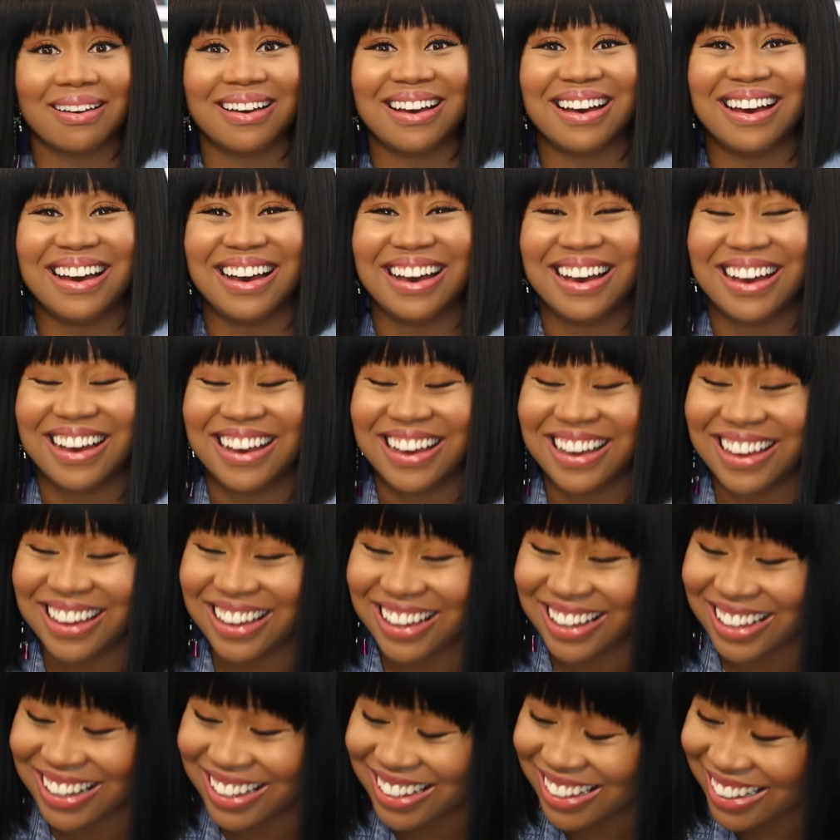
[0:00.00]

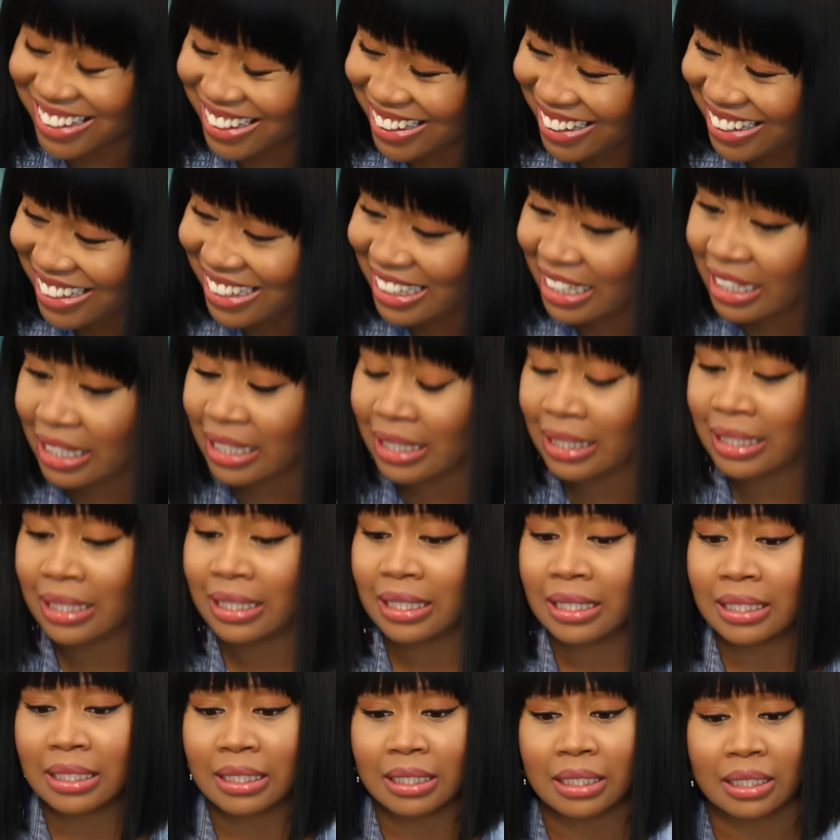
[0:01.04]

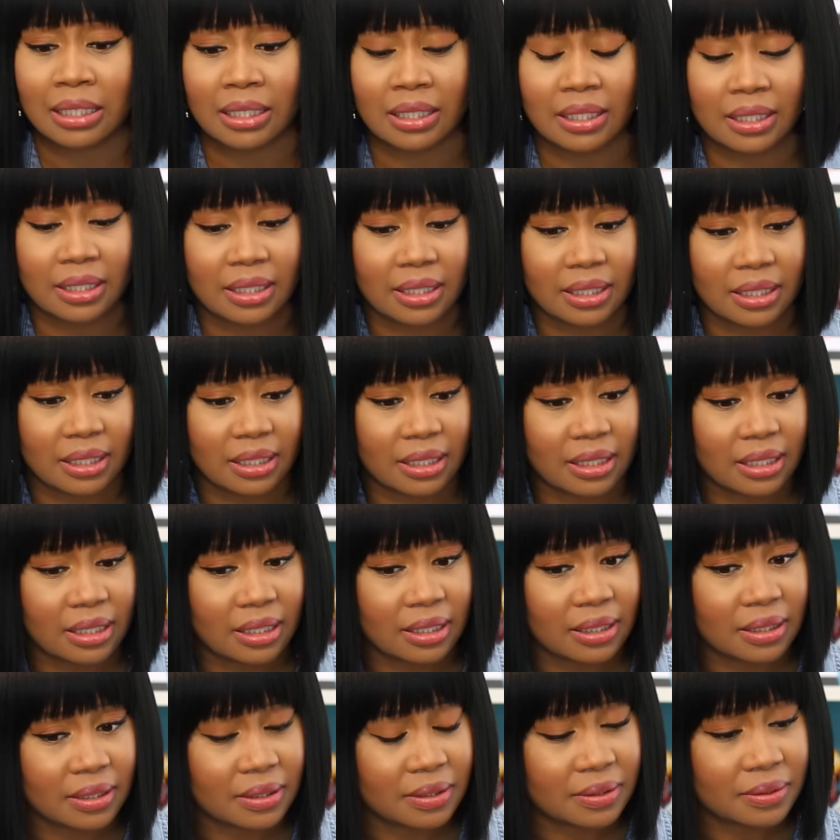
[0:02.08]

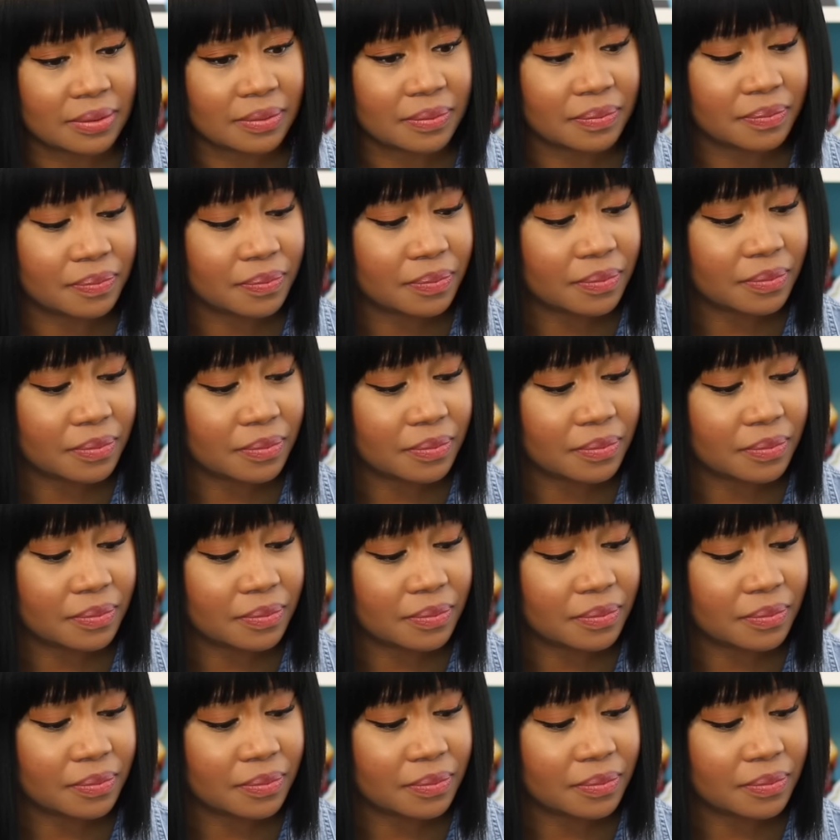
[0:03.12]
No one is speaking in this clip.